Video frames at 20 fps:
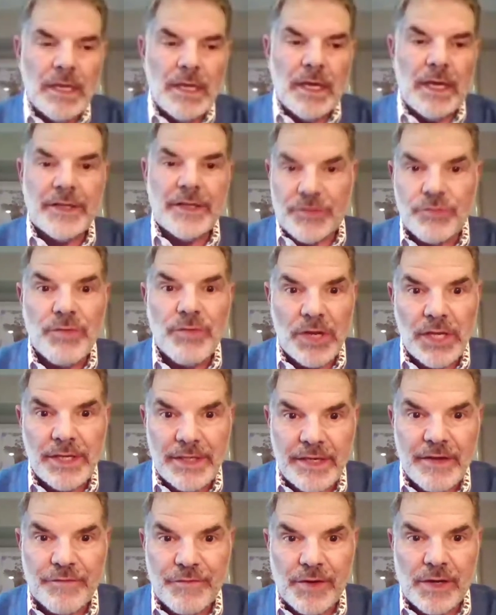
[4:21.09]
It's
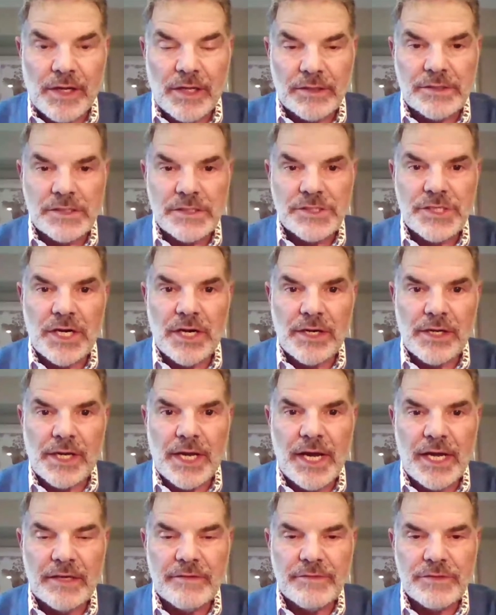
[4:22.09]
really difficult to start
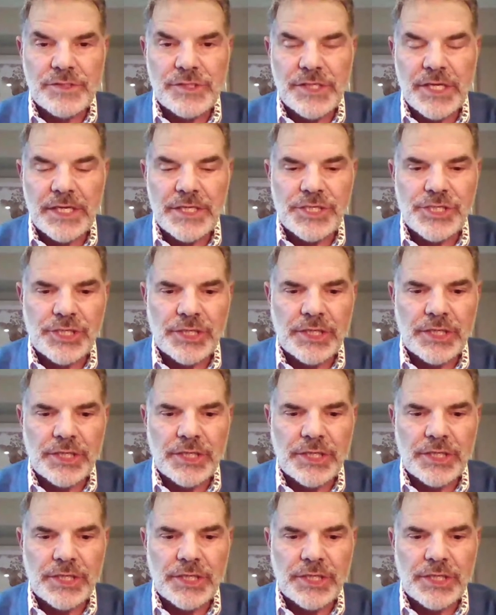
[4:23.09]
a
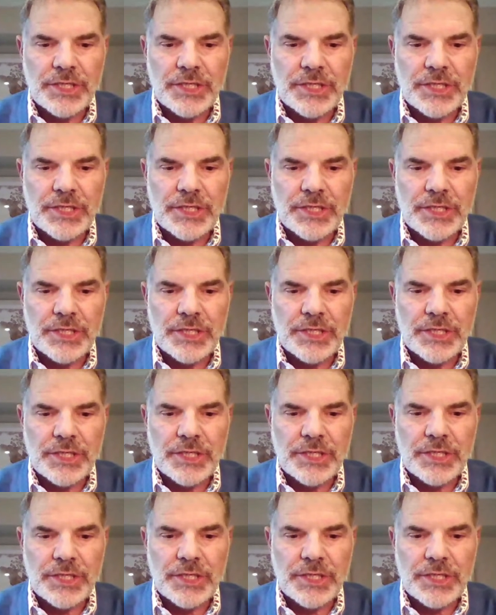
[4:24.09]
conversation.
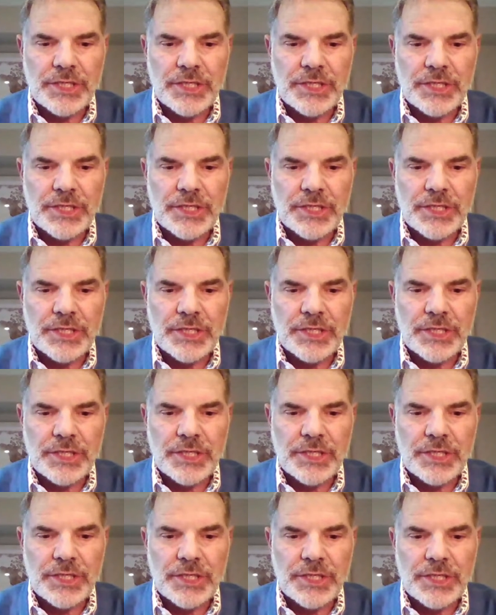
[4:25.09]
And one of
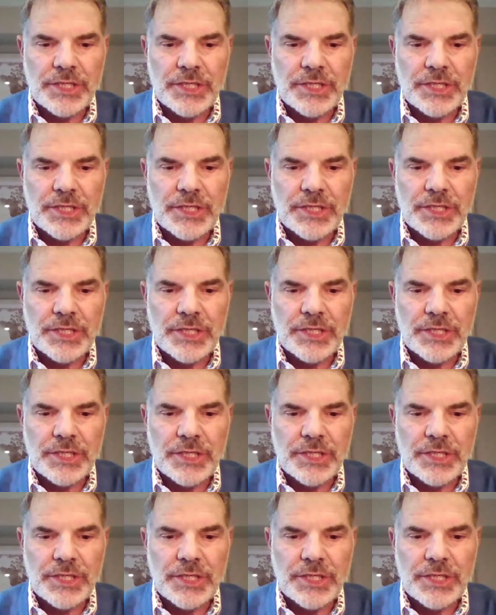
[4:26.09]
my
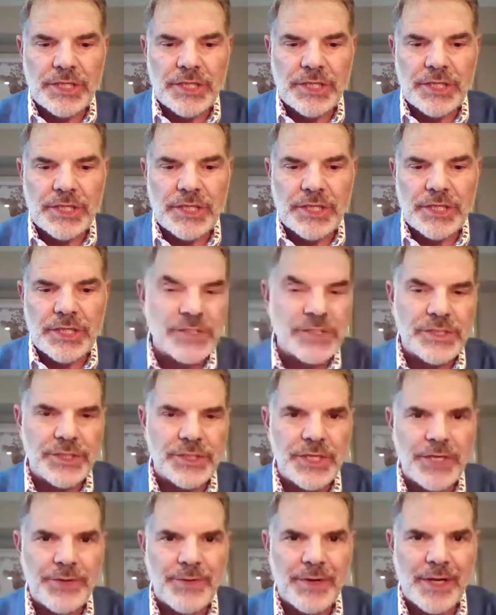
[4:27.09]
book came out
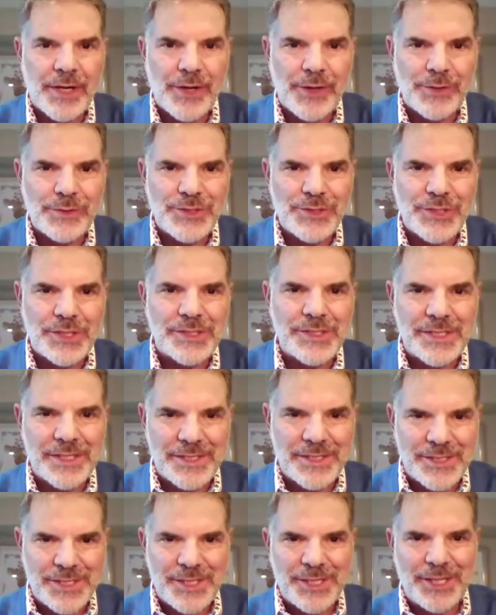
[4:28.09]
just a year ago,
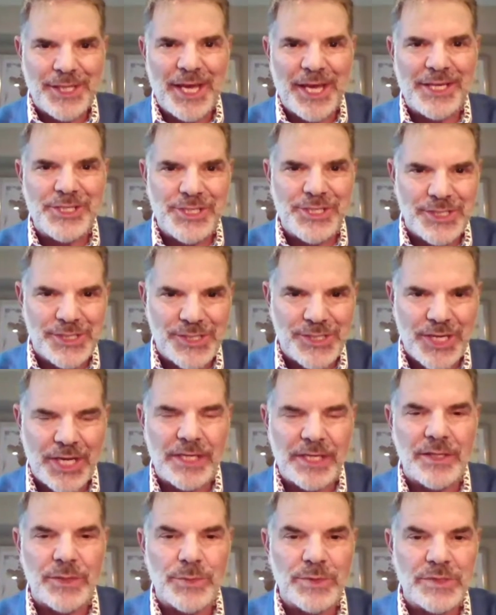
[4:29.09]
just as the election
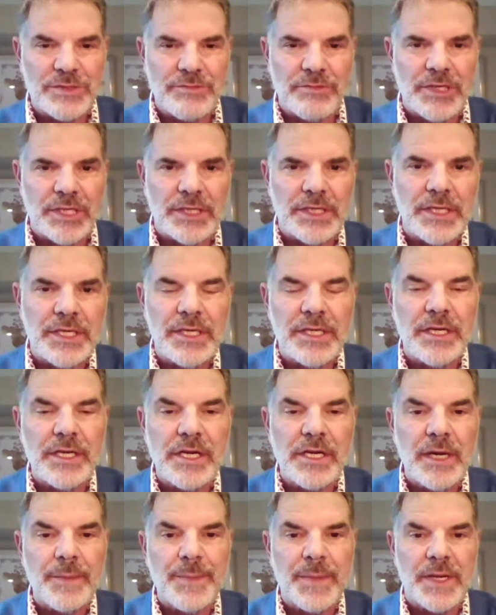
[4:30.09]
cycle was really
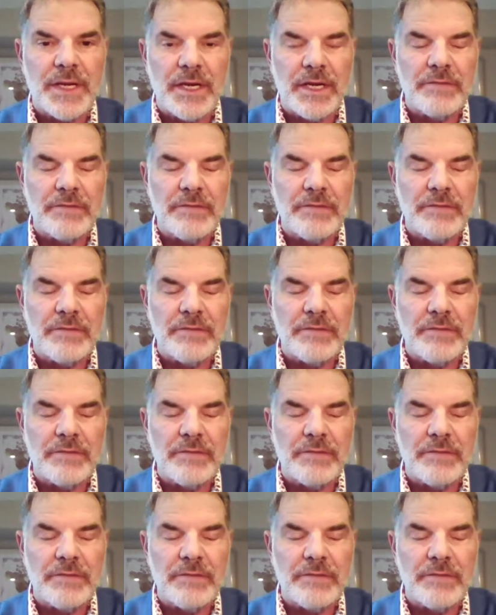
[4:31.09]
heating up.